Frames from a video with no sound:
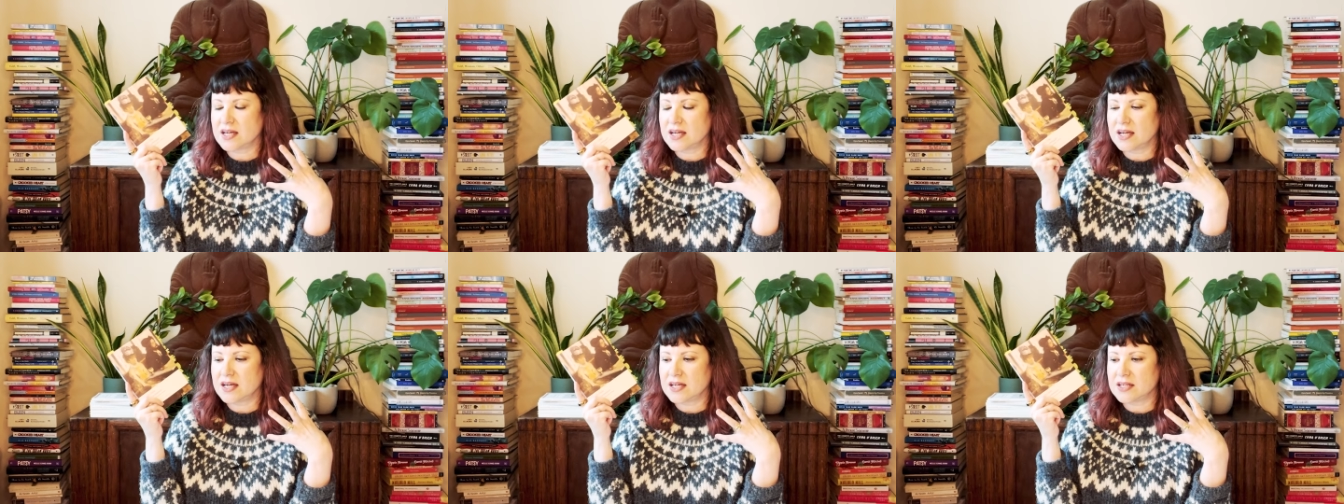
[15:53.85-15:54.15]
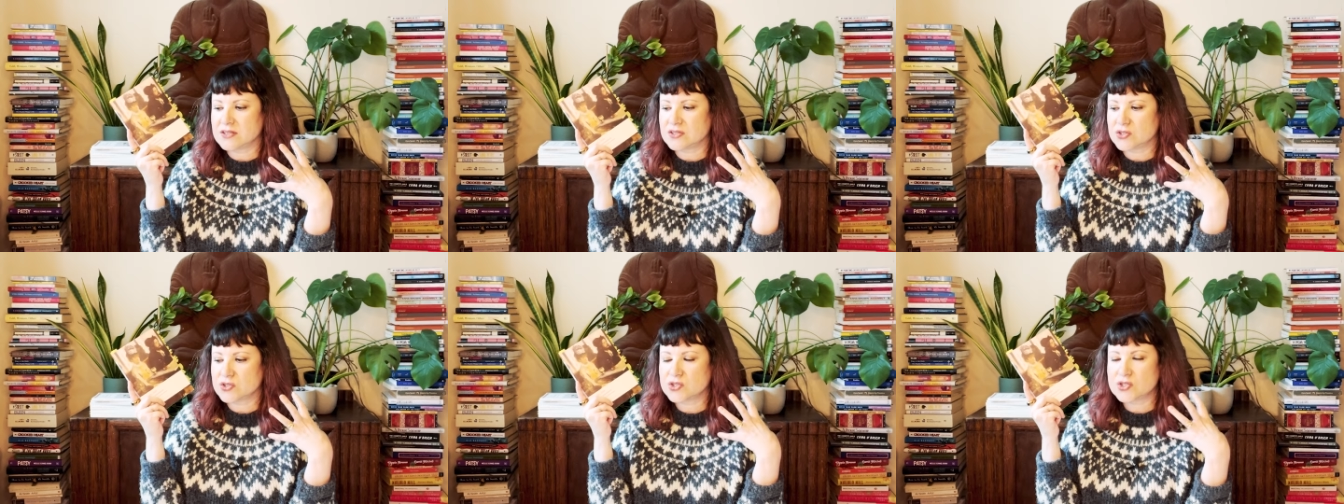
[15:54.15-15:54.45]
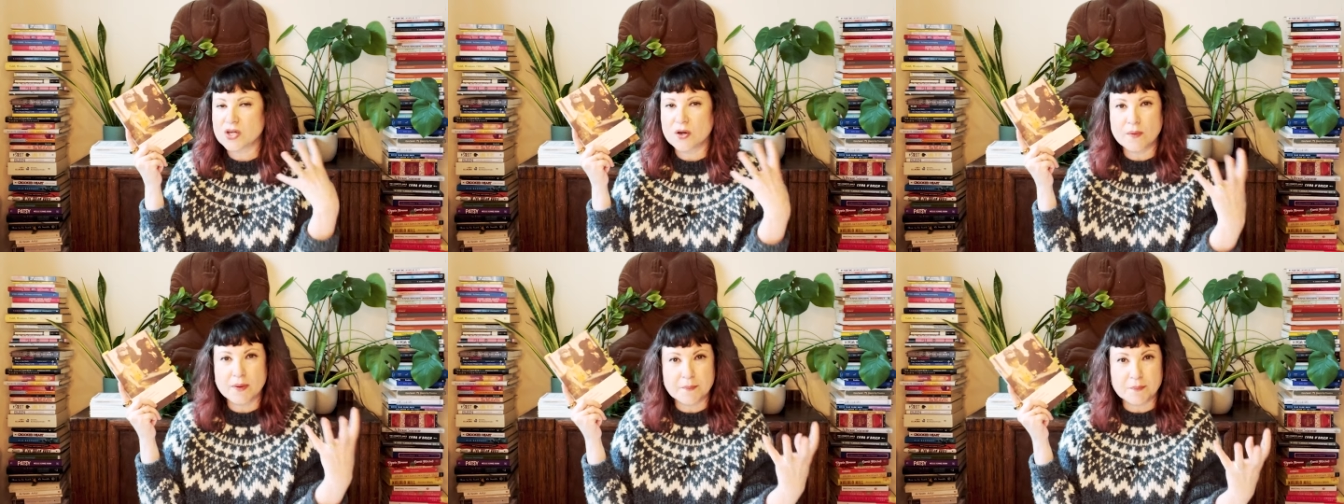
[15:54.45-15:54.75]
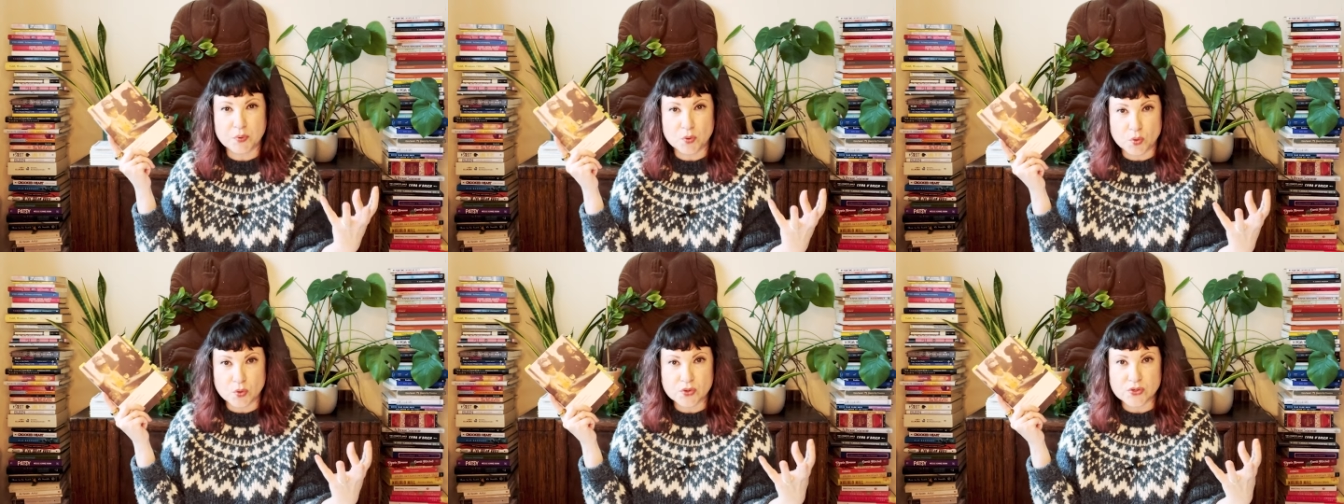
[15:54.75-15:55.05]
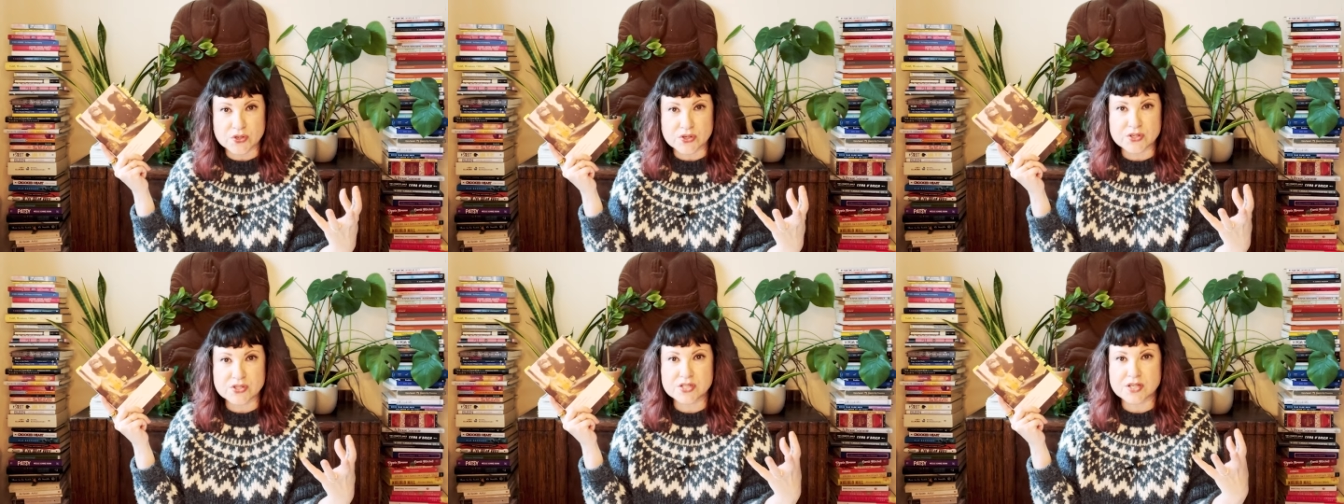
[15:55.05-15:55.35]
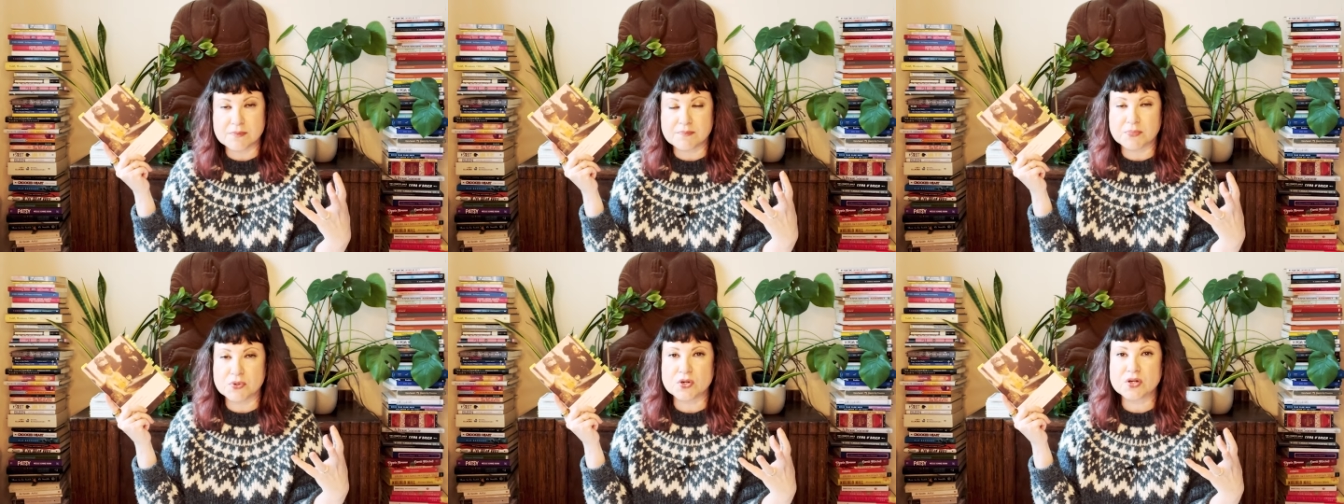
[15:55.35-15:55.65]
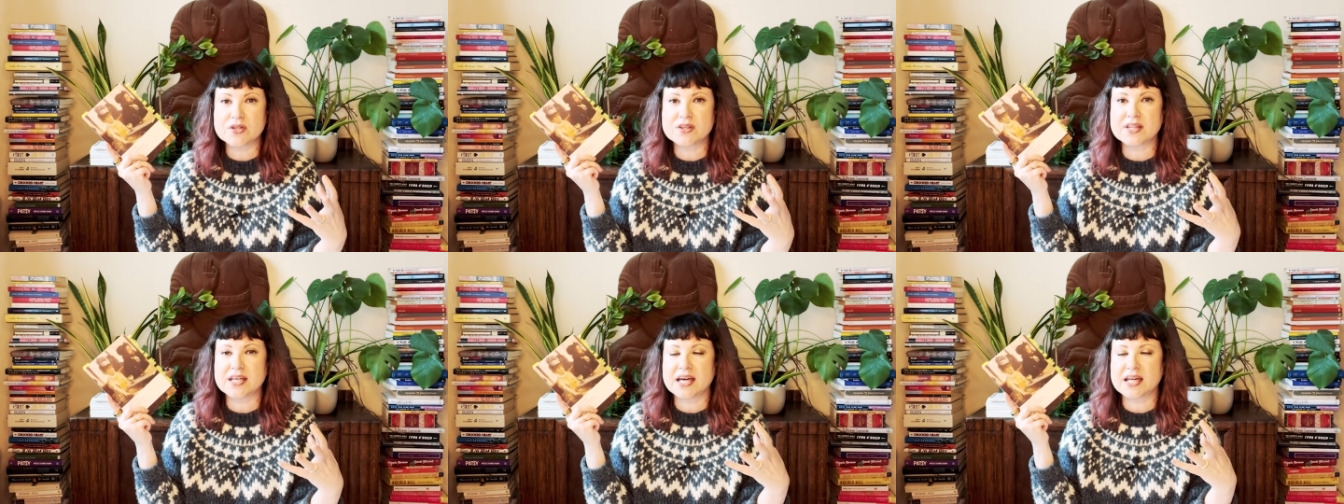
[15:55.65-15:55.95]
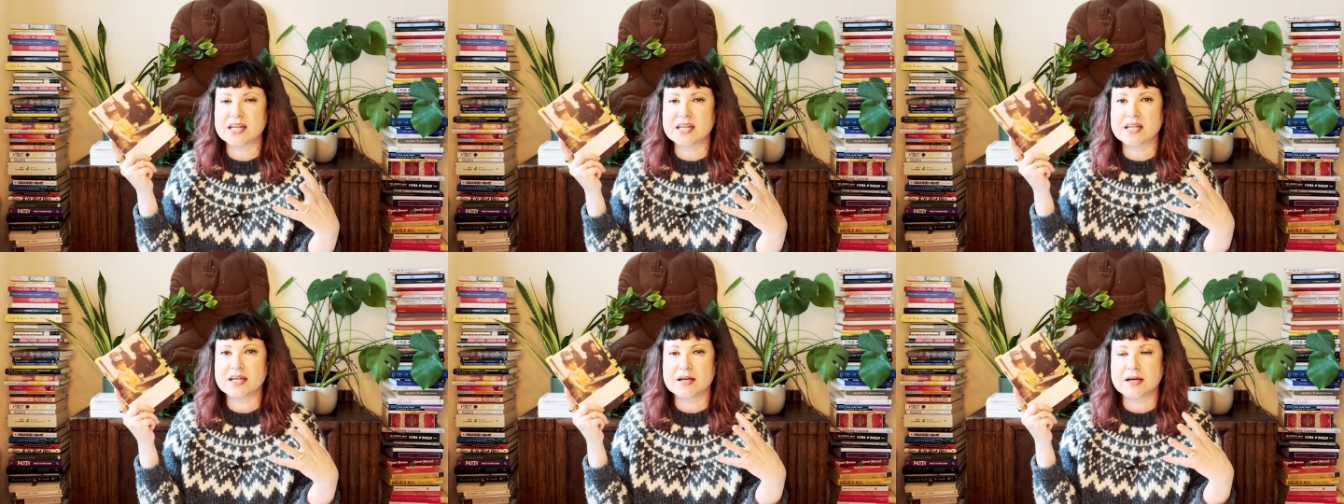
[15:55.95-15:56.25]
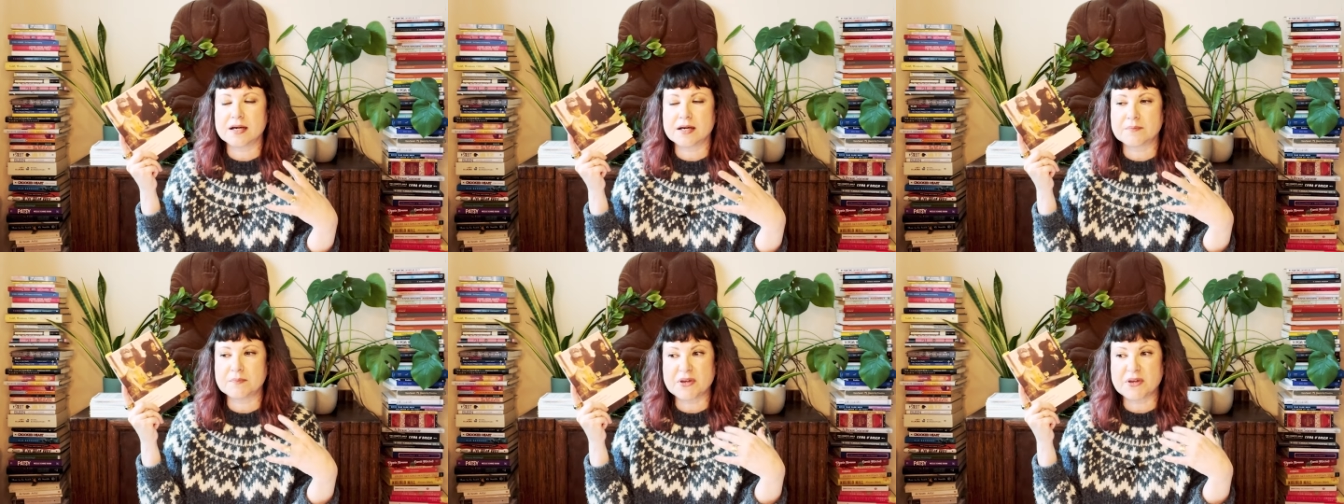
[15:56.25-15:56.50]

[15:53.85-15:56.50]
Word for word: as so important a book that uh,